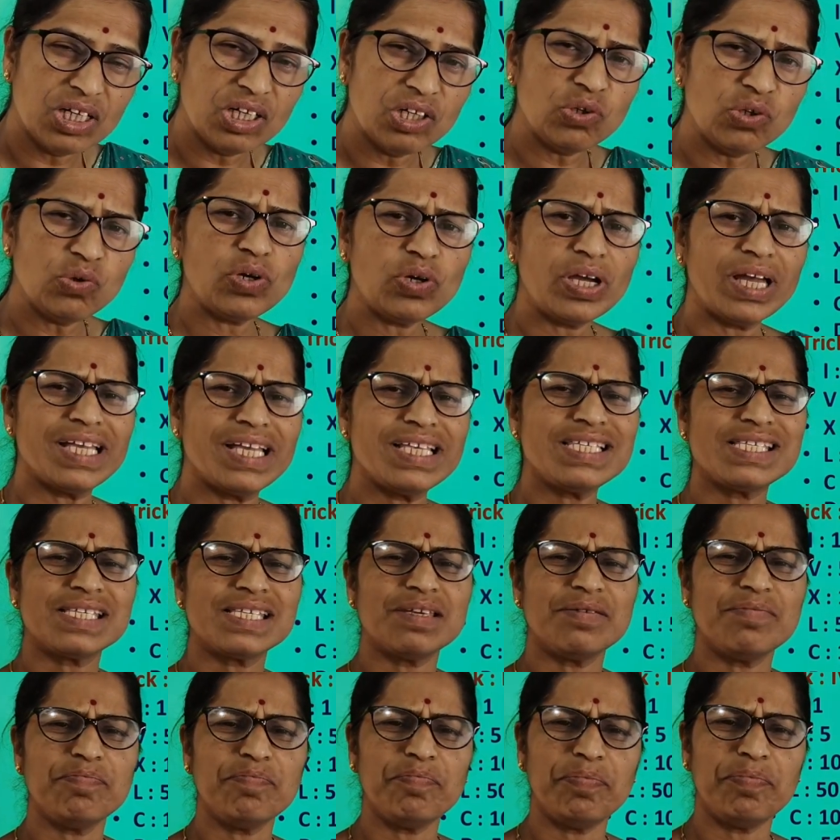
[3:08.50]
You can
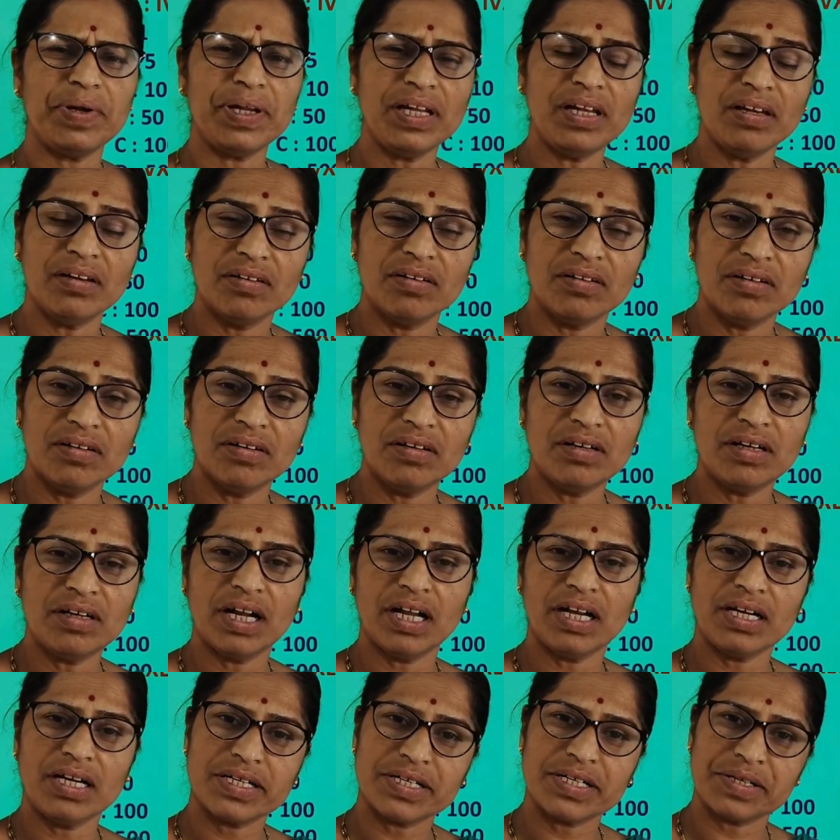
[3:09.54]
simply learn
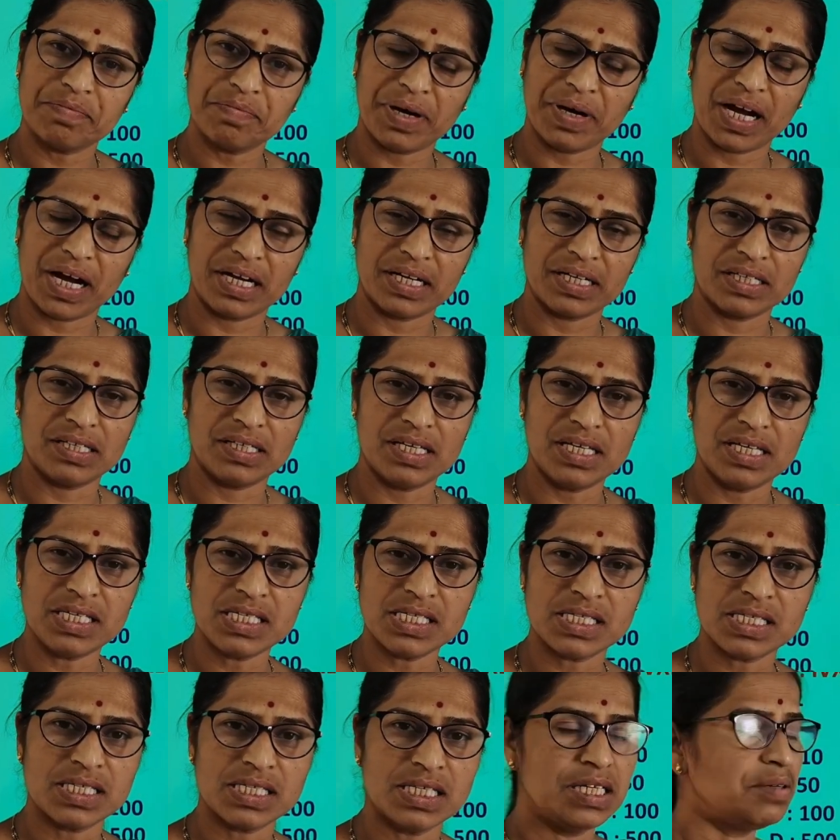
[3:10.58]
and remind
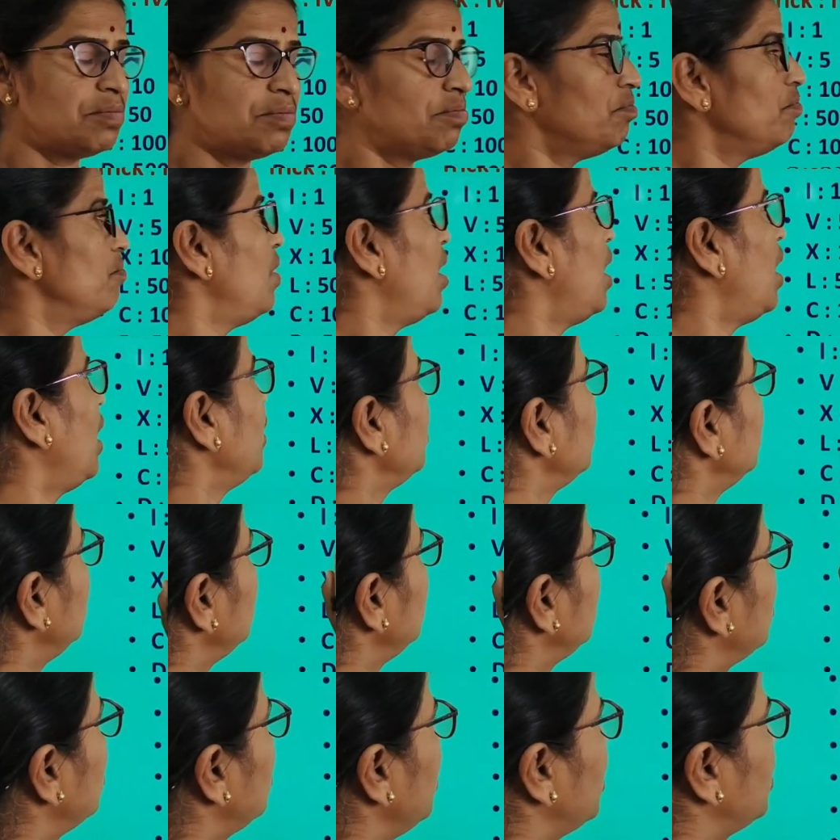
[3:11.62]
this by a
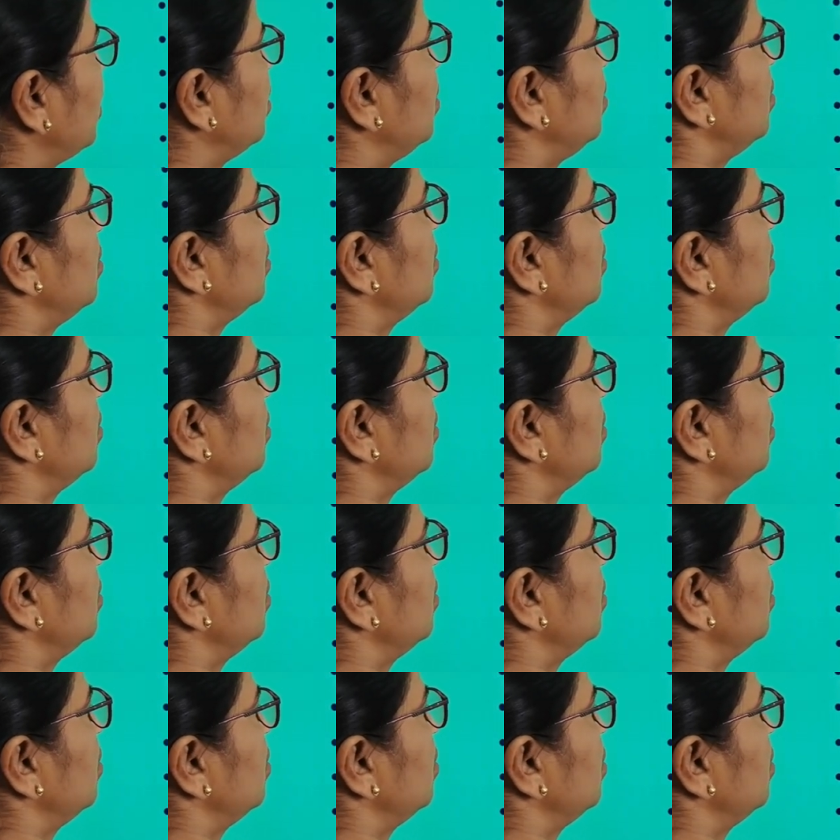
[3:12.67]
trick.